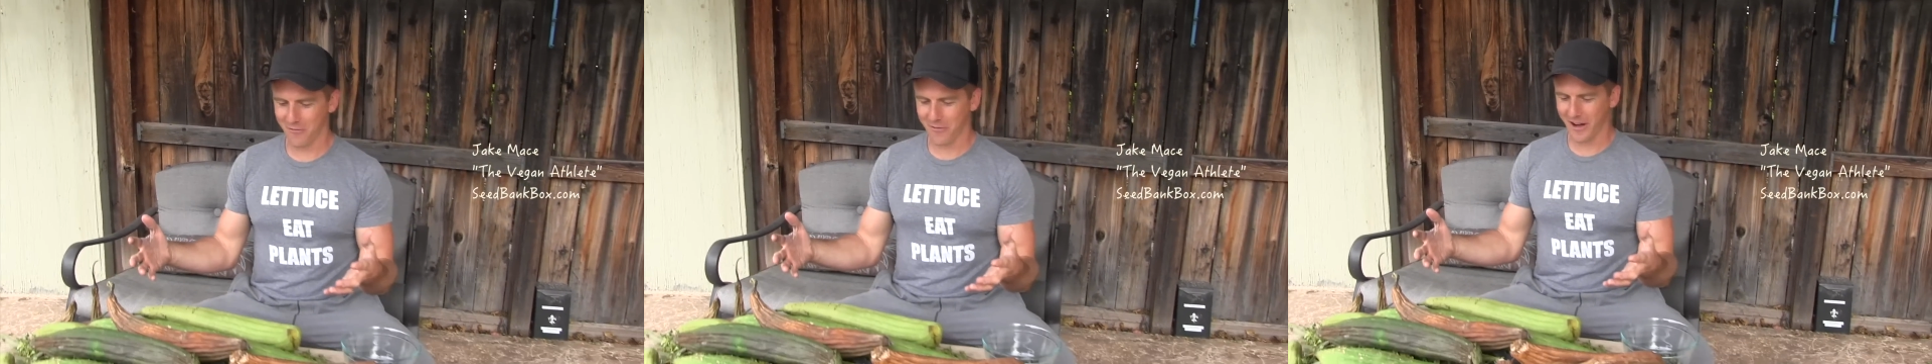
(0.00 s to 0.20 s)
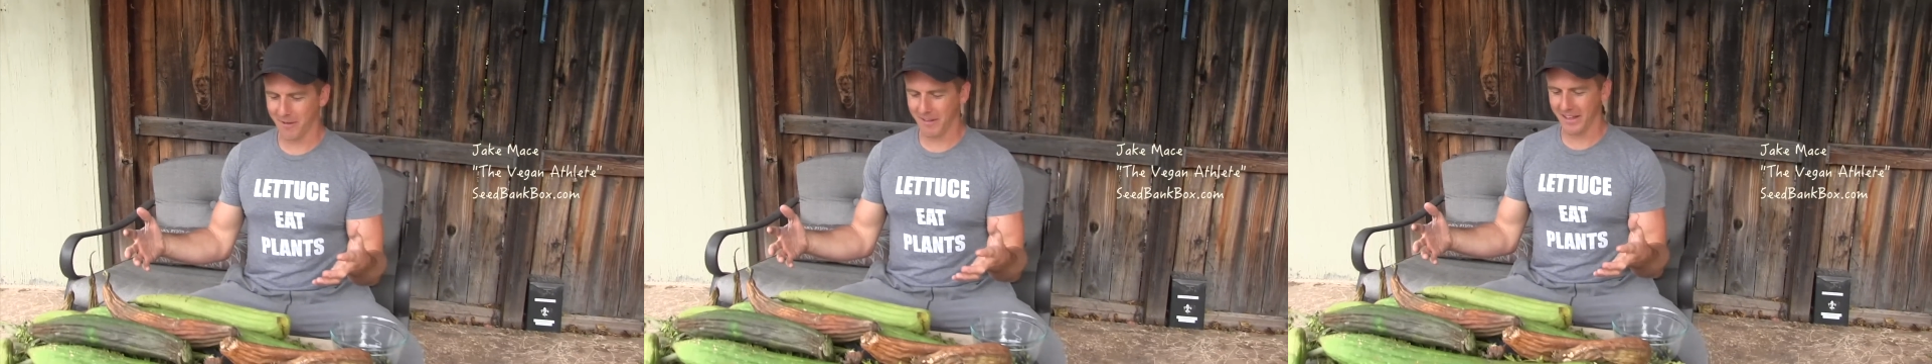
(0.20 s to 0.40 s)

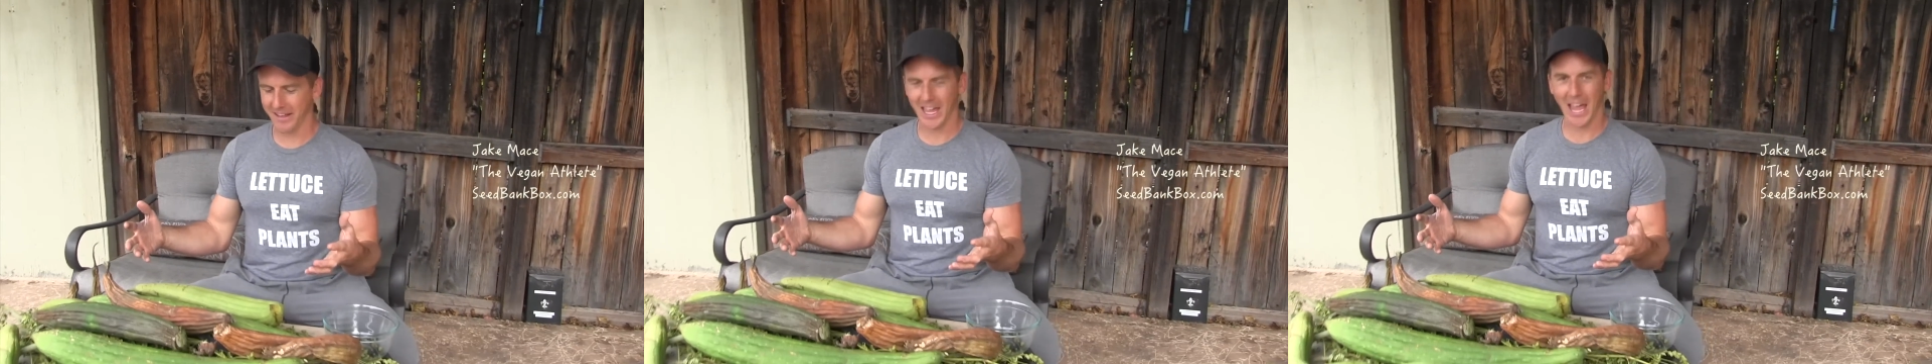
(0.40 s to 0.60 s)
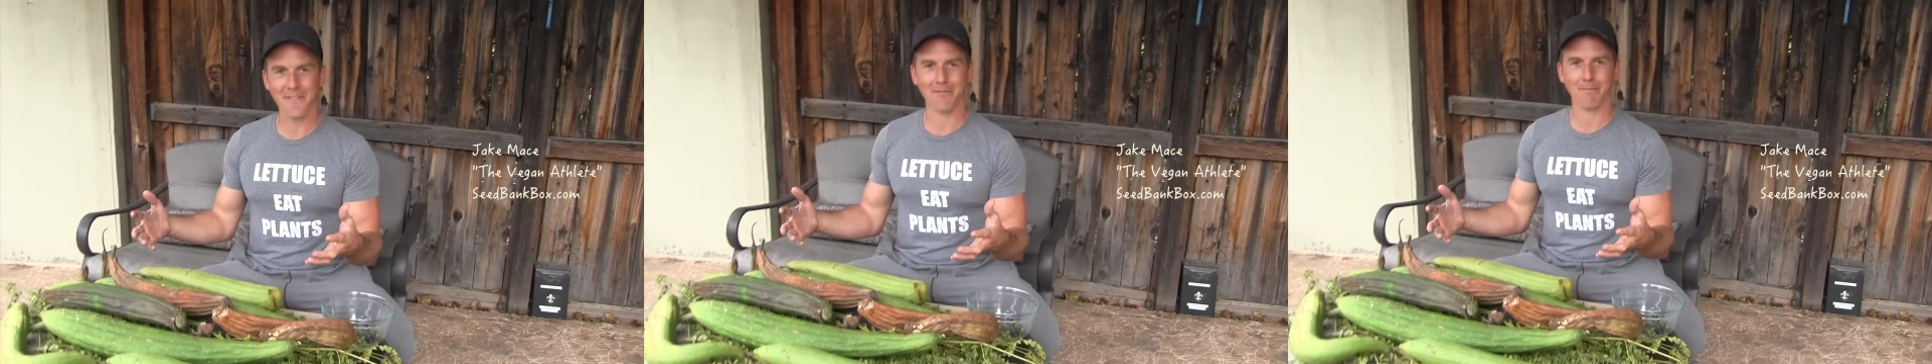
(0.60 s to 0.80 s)
front of me
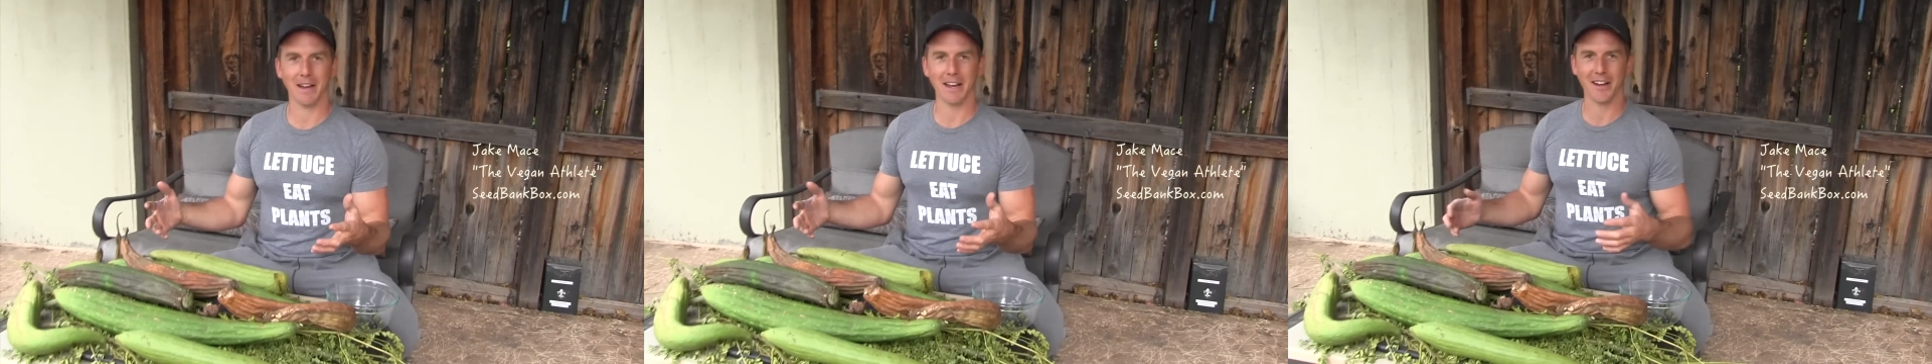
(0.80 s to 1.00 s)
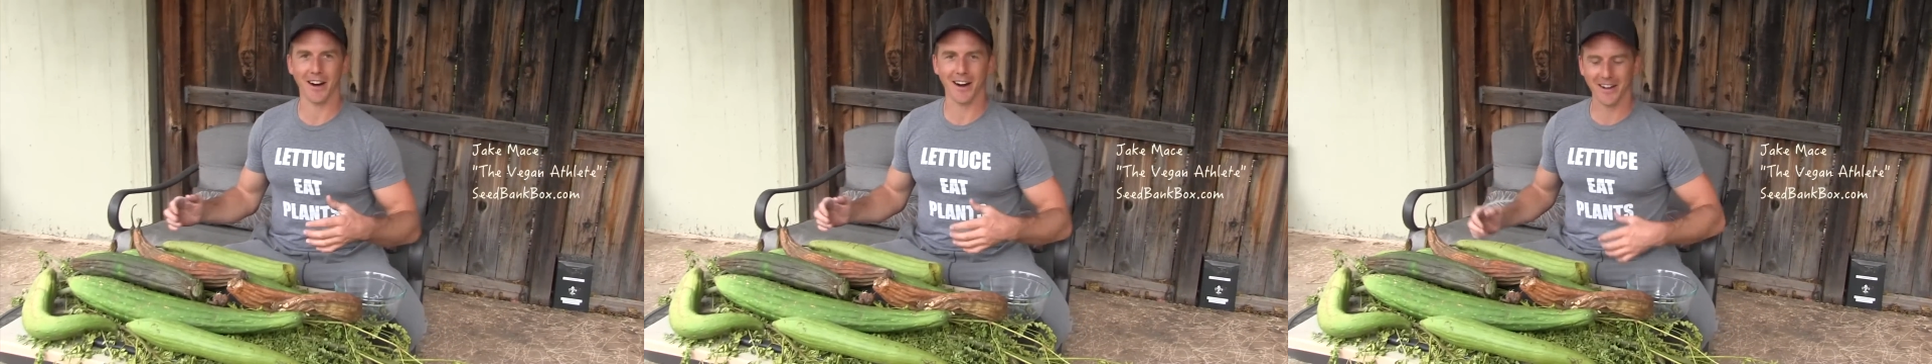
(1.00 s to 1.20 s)
that came from
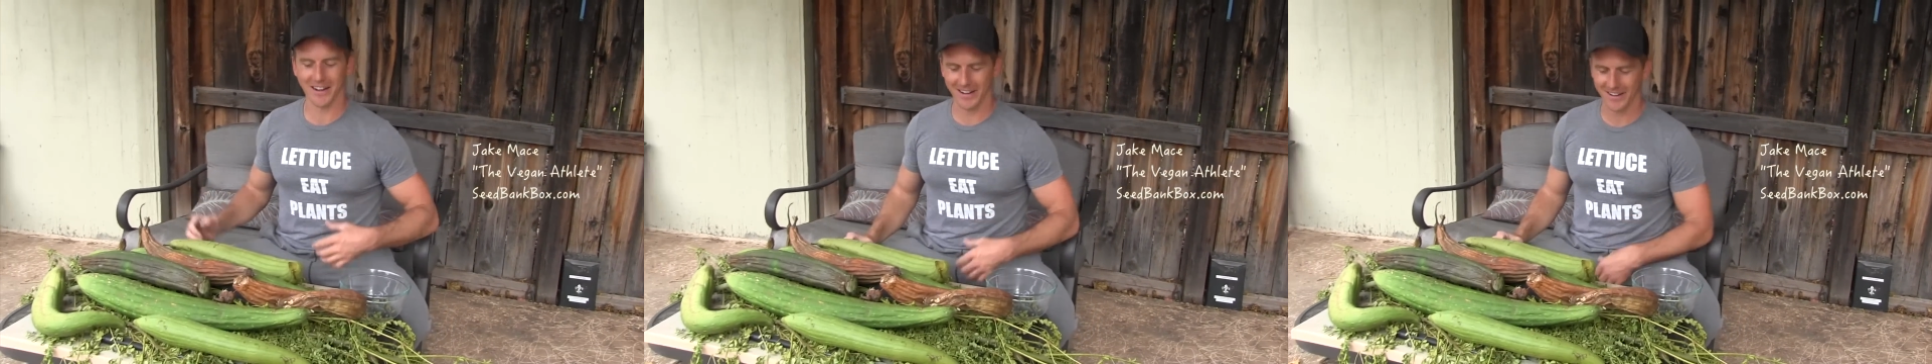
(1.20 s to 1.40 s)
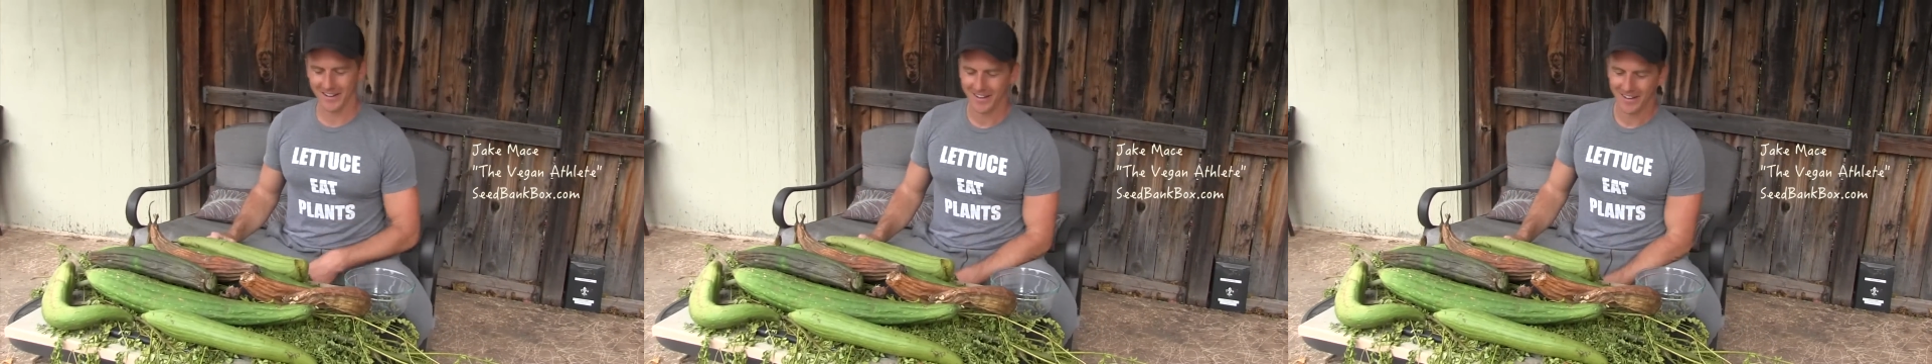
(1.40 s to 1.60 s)
my
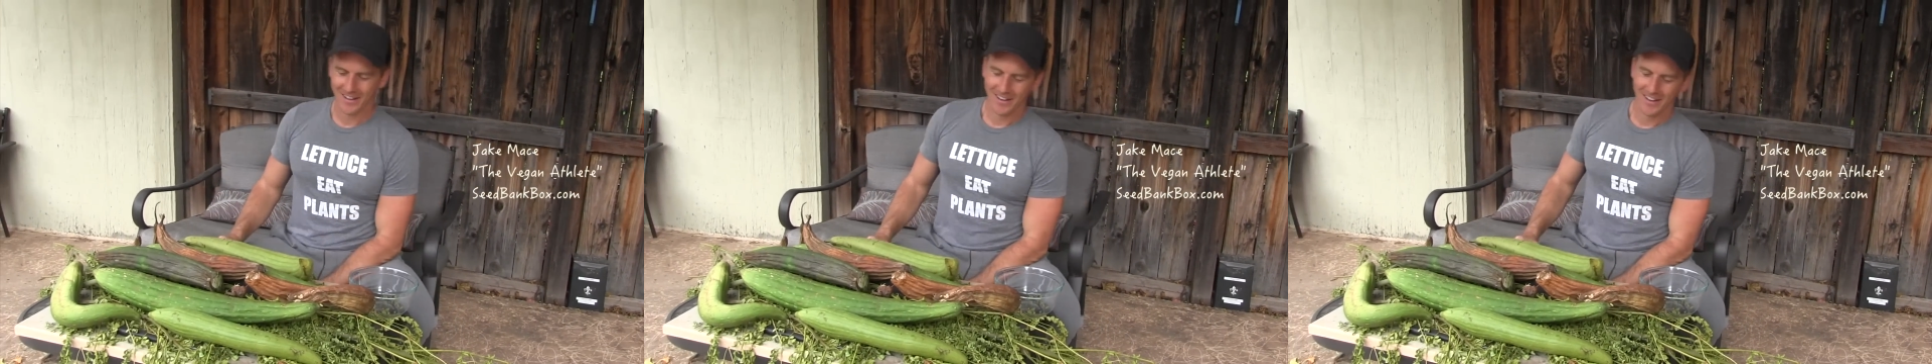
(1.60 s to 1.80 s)
garden,